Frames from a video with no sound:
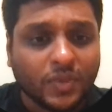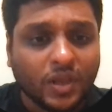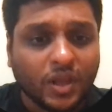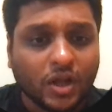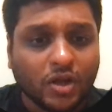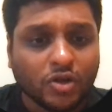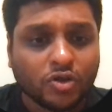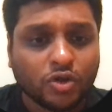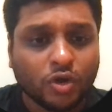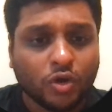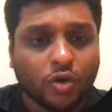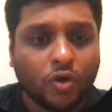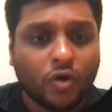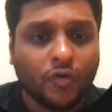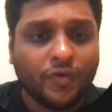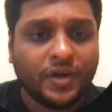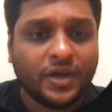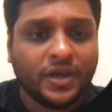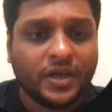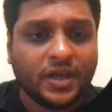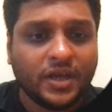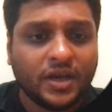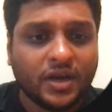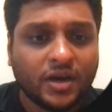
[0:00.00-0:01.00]
So over
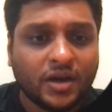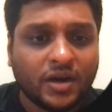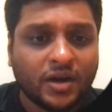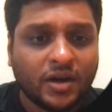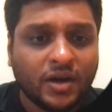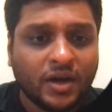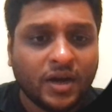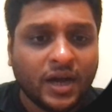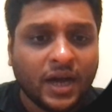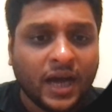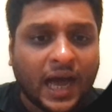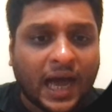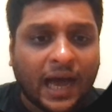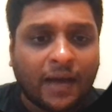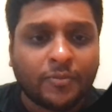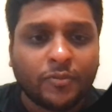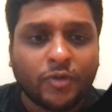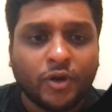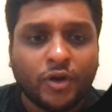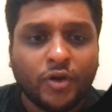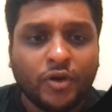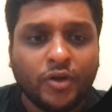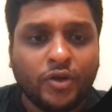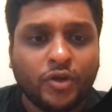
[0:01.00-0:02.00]
here I'm
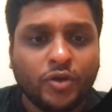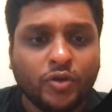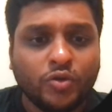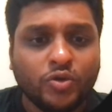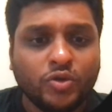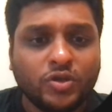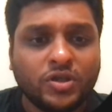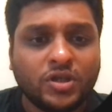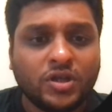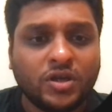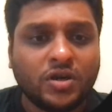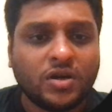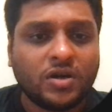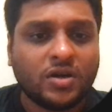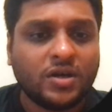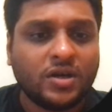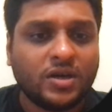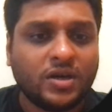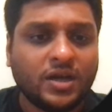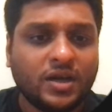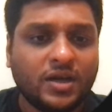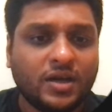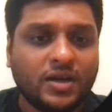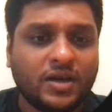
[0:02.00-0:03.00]
going to use the
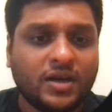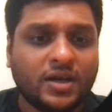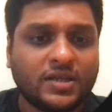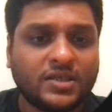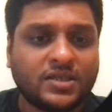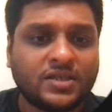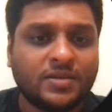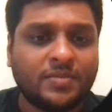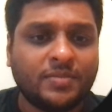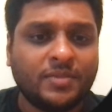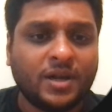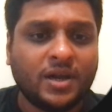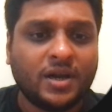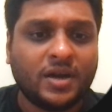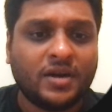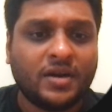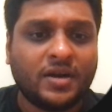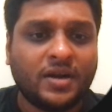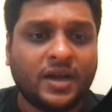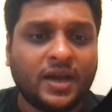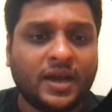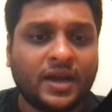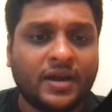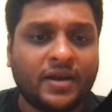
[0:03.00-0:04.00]
custom LUT
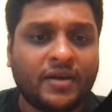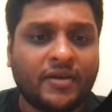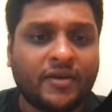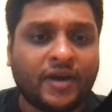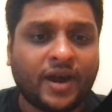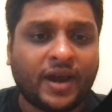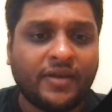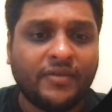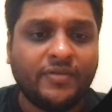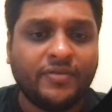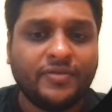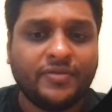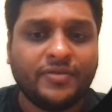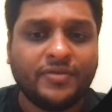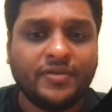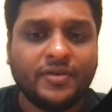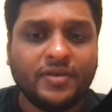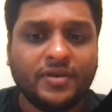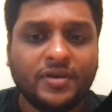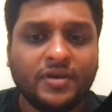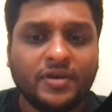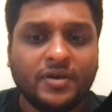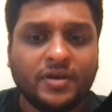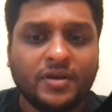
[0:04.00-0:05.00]
drive.
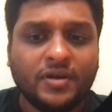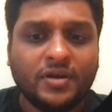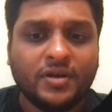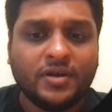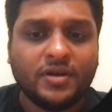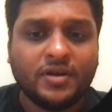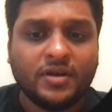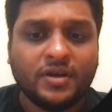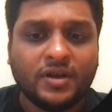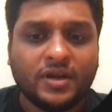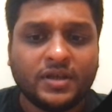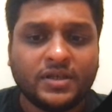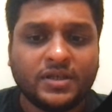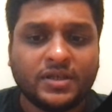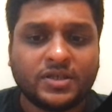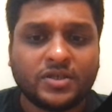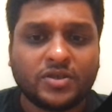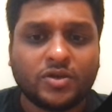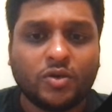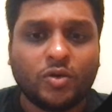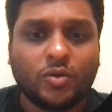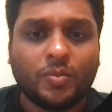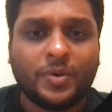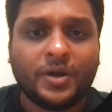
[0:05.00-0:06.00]
Just
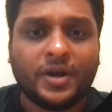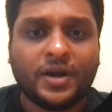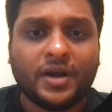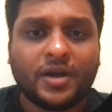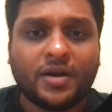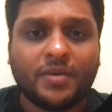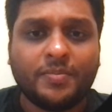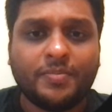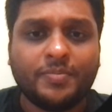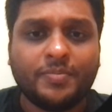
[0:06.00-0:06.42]
open it up.